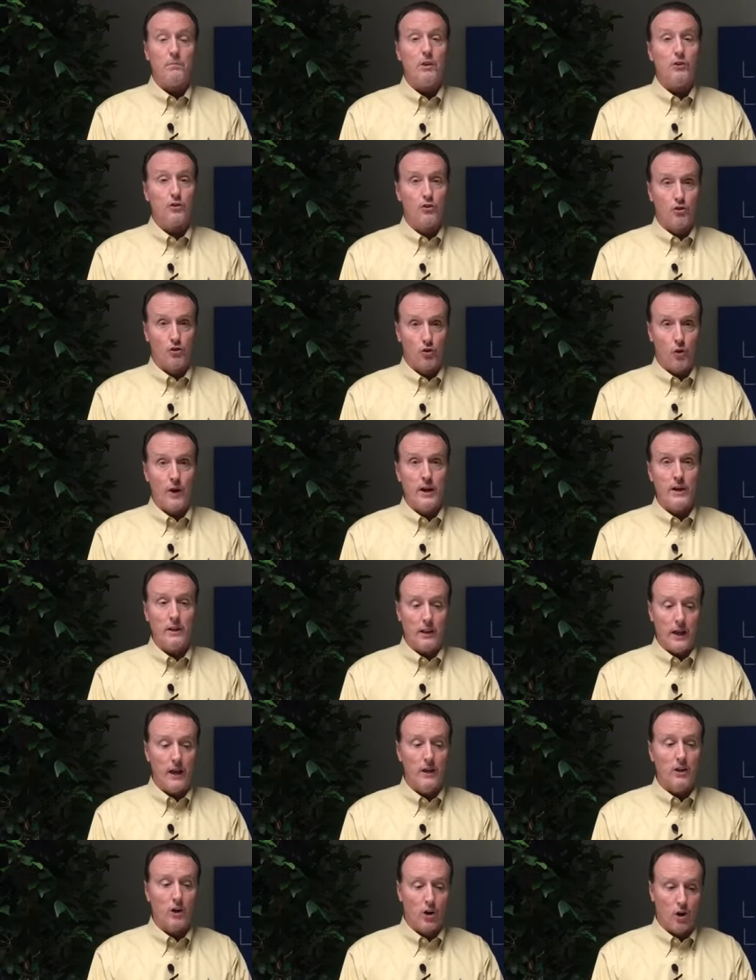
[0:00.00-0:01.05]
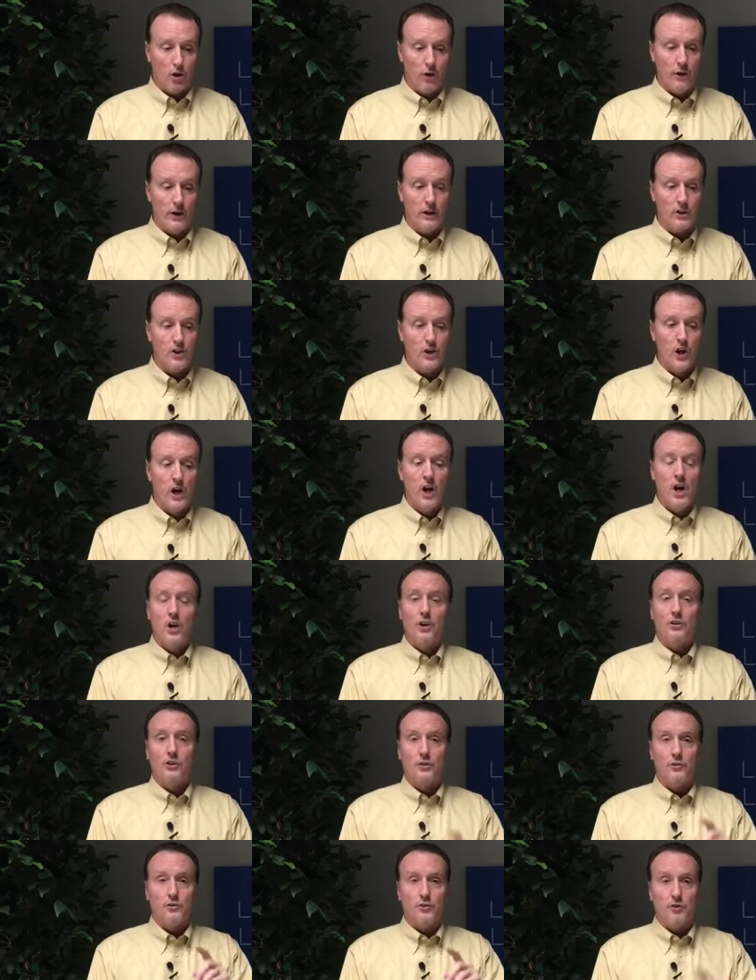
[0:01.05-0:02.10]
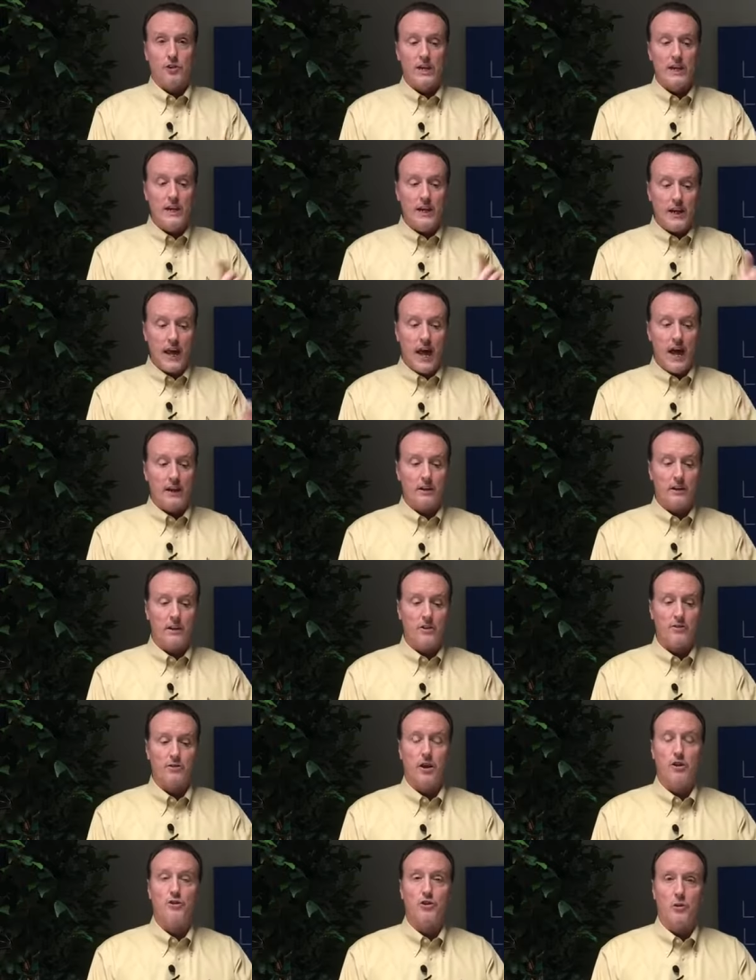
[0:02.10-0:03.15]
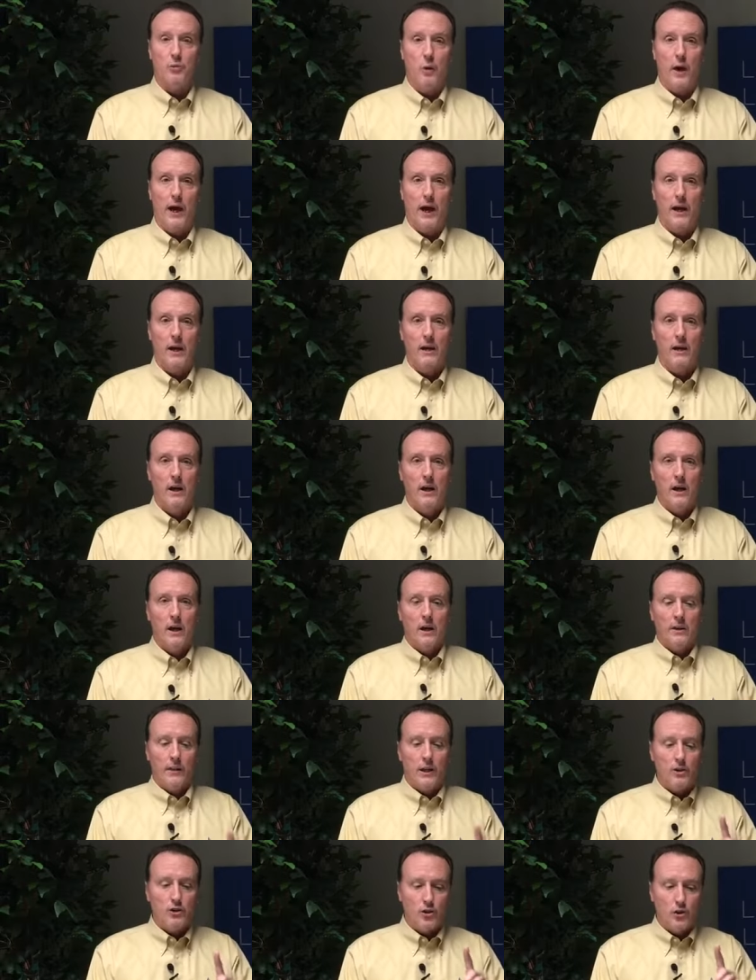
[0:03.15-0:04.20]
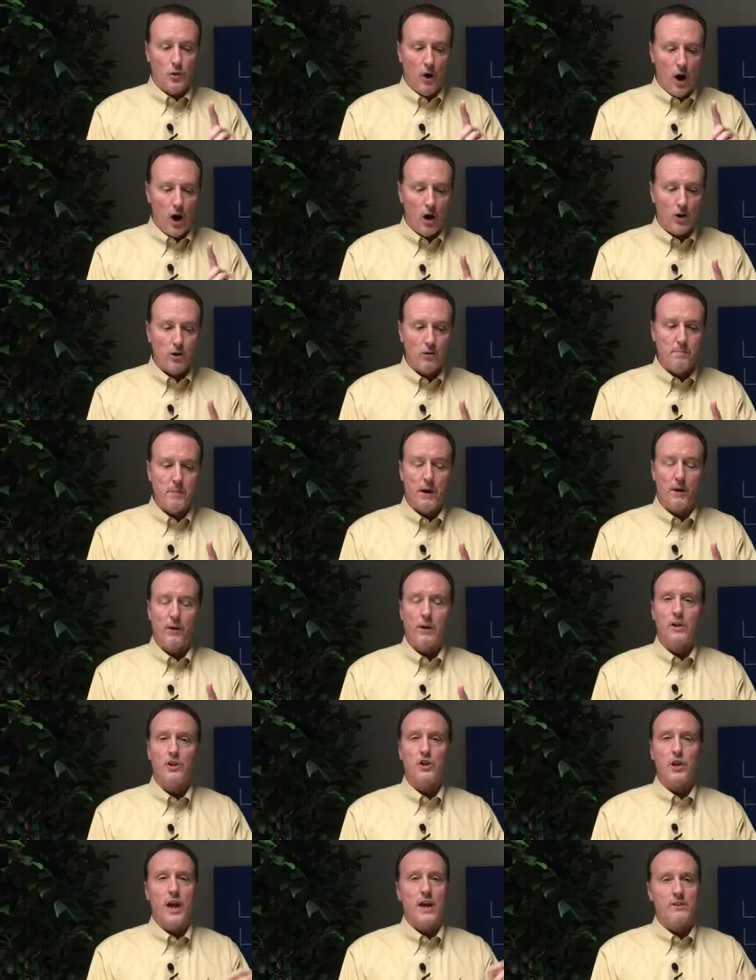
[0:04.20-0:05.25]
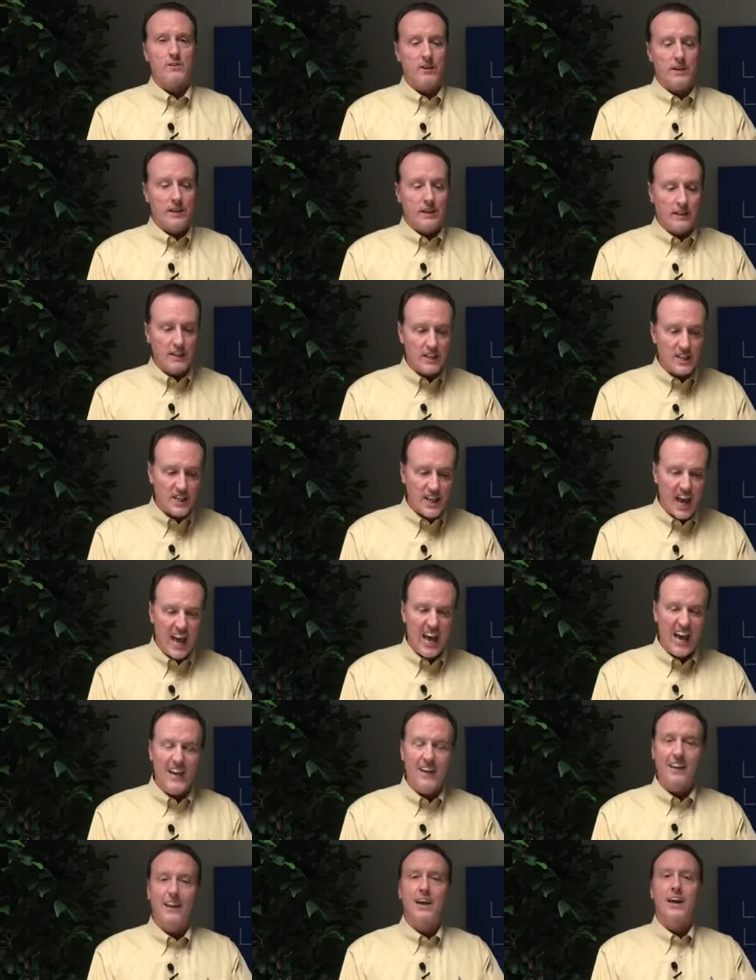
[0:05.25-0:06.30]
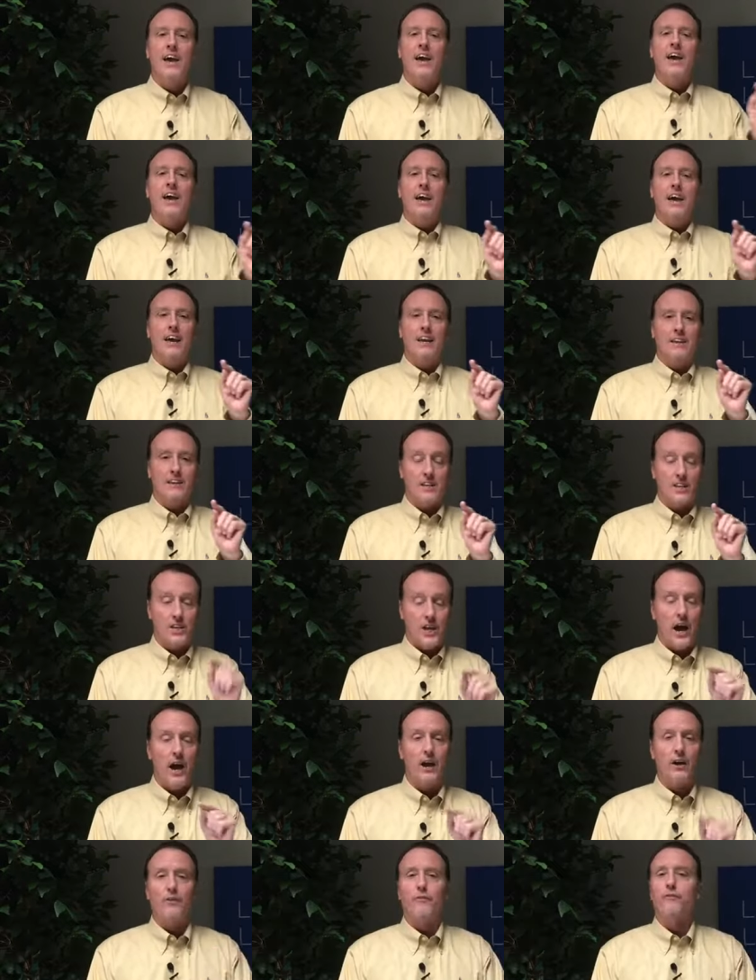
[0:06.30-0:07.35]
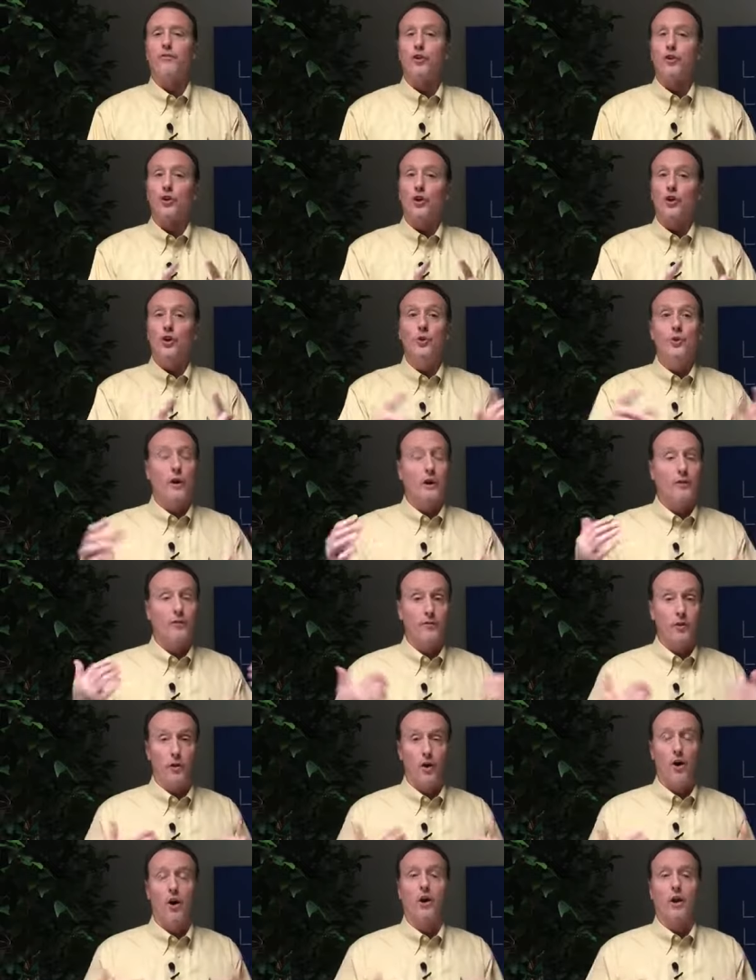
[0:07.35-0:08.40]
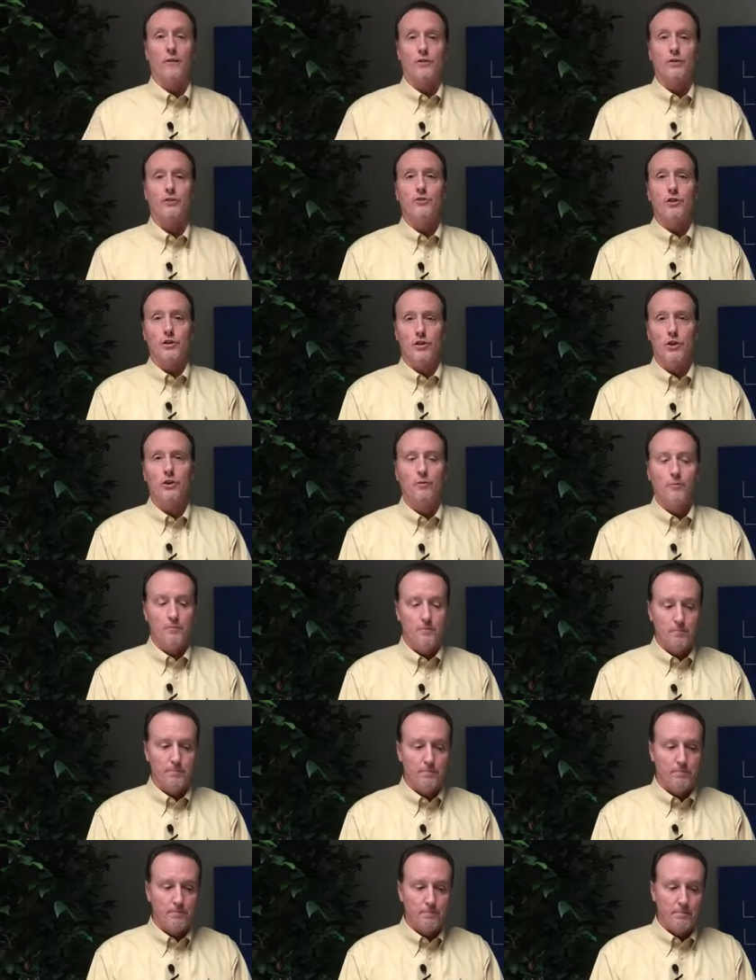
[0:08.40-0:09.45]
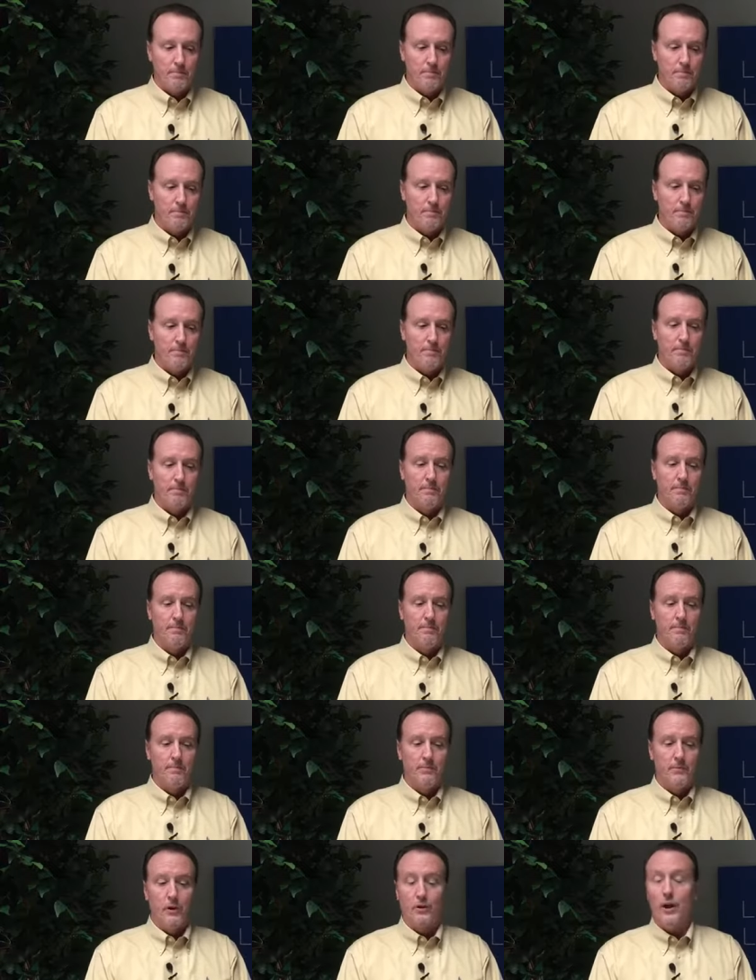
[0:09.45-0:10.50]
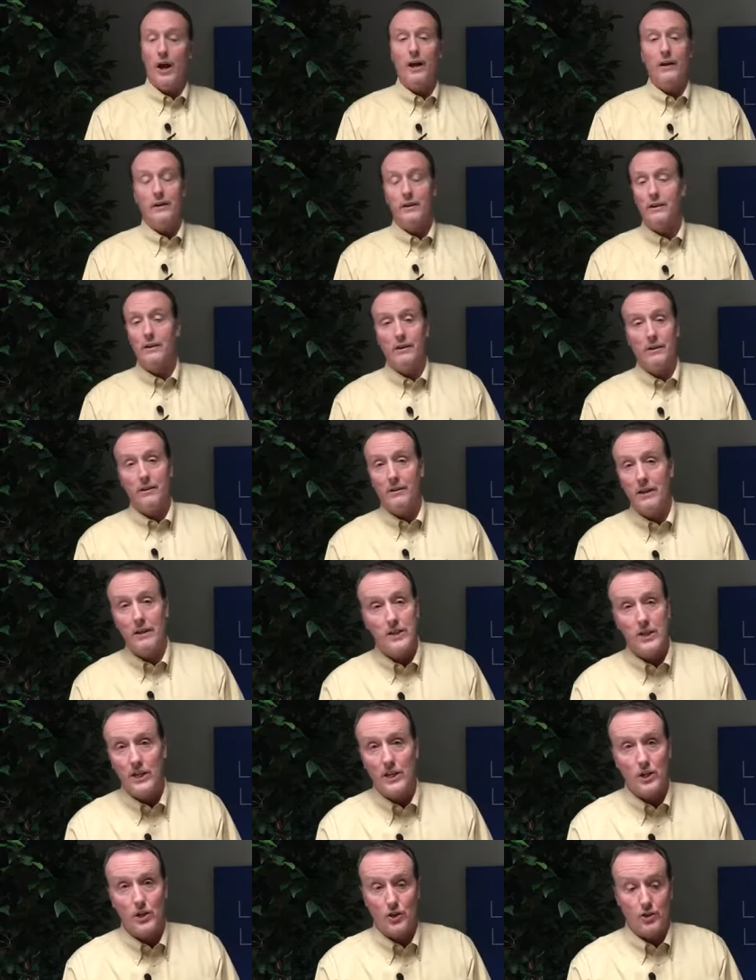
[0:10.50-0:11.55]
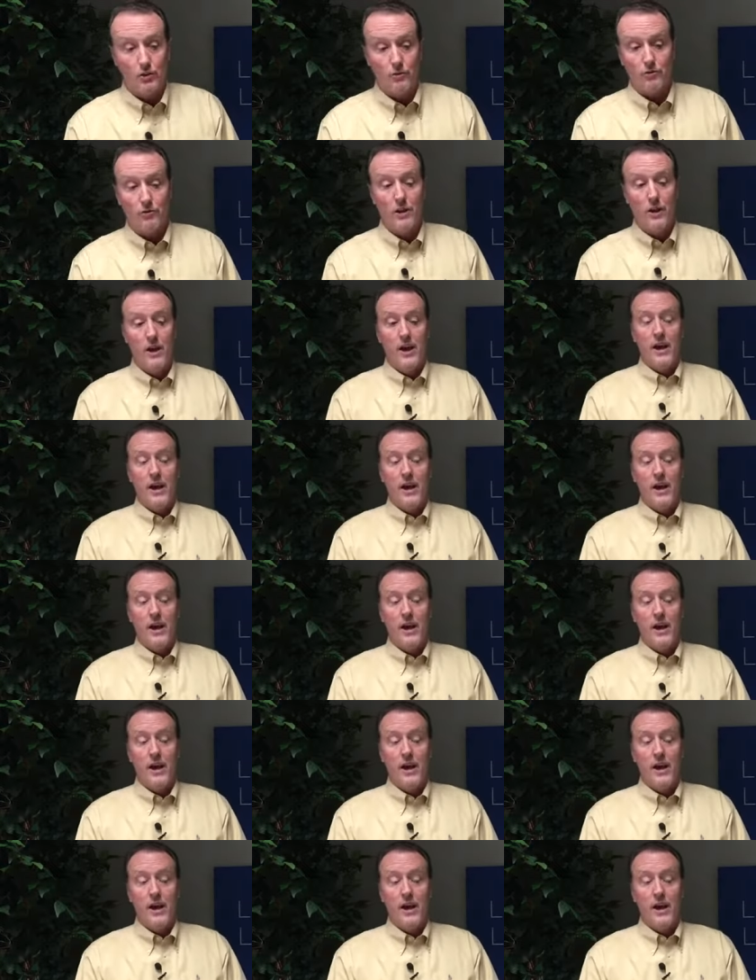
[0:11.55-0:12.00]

Strength and courage to see and act in such a way that you honor marriage as He designed and desired for you and for all of us to do. They're not easy issues.